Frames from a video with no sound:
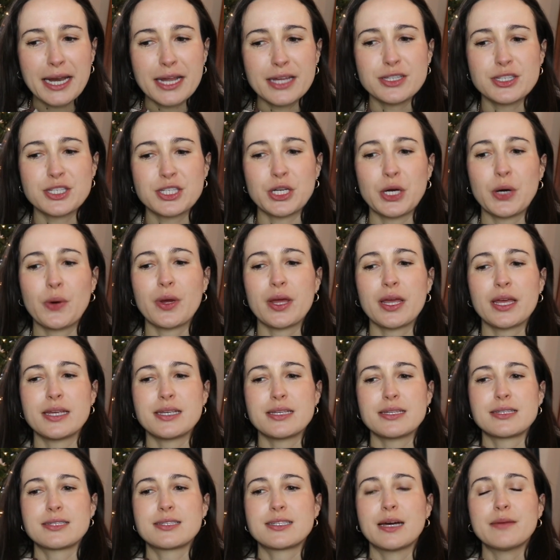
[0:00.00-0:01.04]
And so
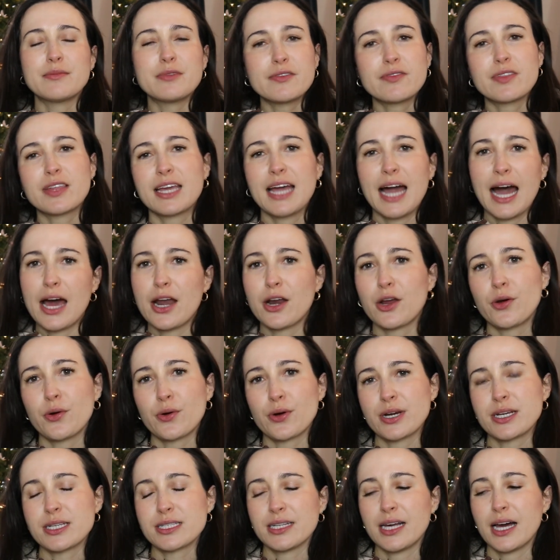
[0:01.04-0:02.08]
some of the
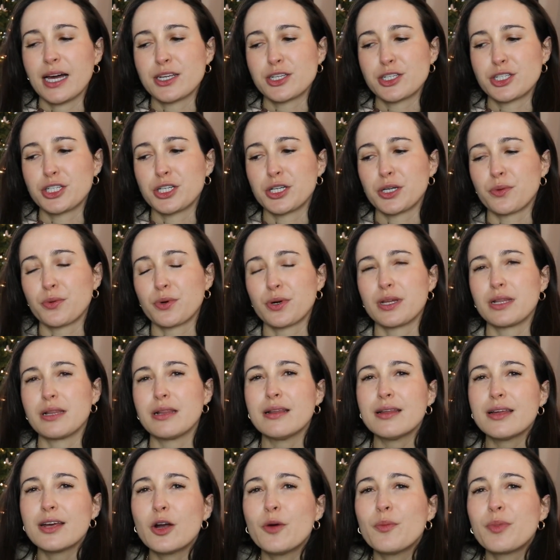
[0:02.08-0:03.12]
categories last year were a
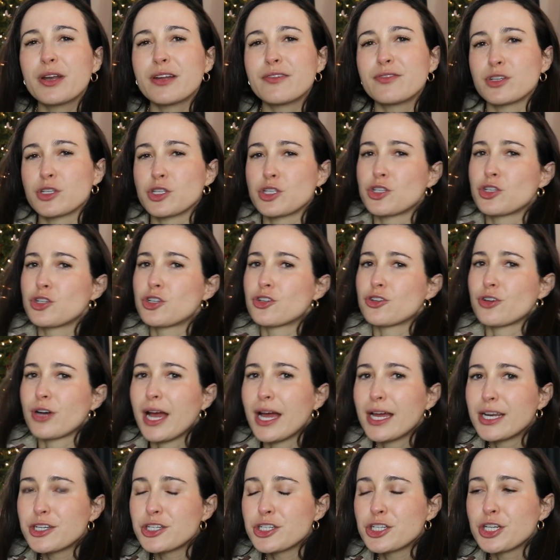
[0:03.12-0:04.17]
little bit of a
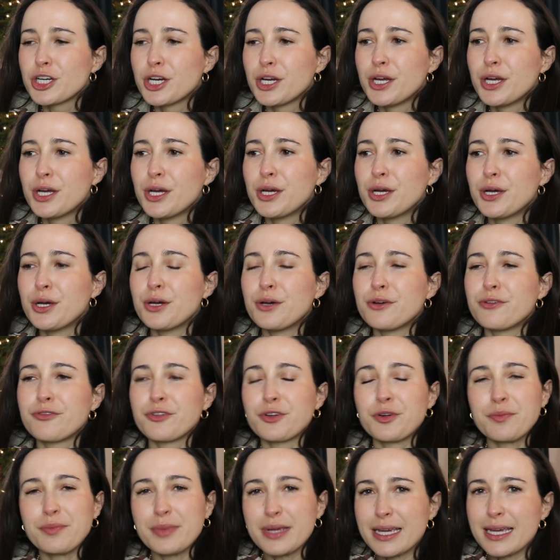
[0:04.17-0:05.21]
stretch
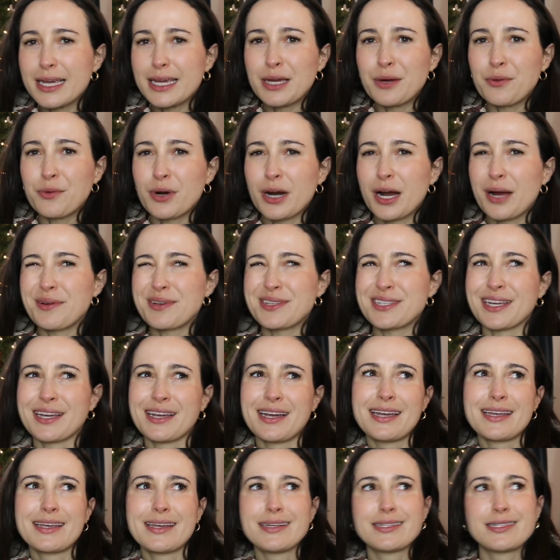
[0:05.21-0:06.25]
for me, where I was like,
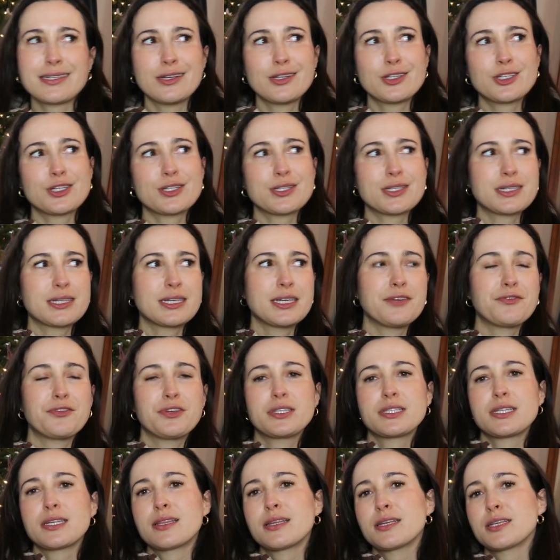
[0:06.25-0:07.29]
I guess I'll just give
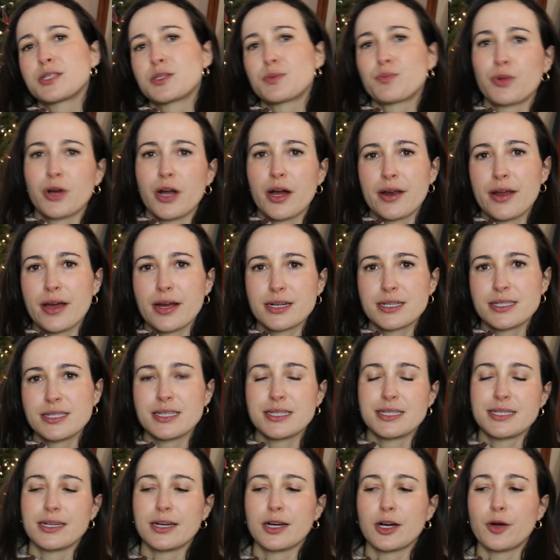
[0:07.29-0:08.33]
it to this product
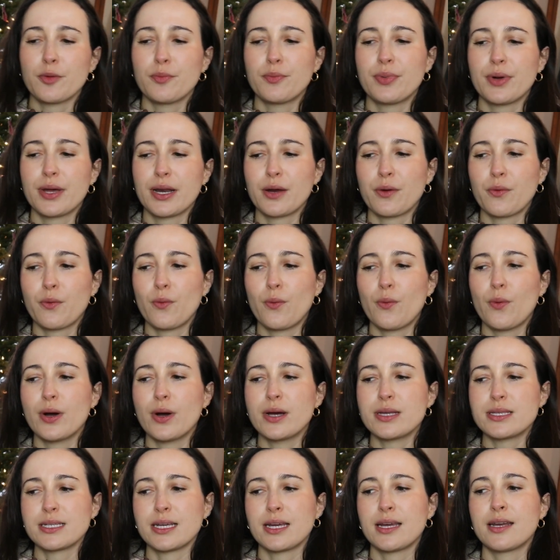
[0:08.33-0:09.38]
this year, but it
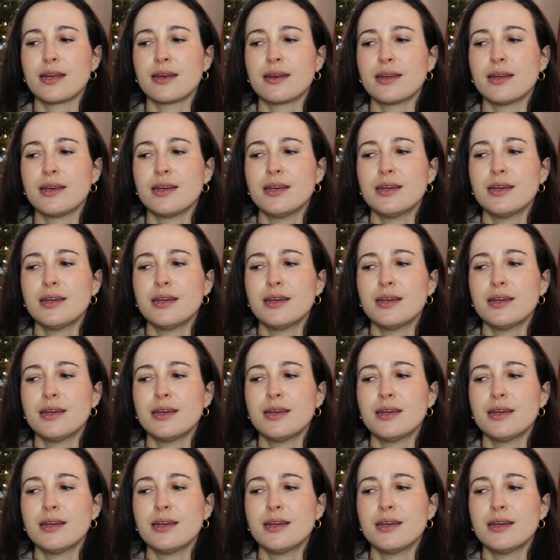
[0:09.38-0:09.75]
wasn't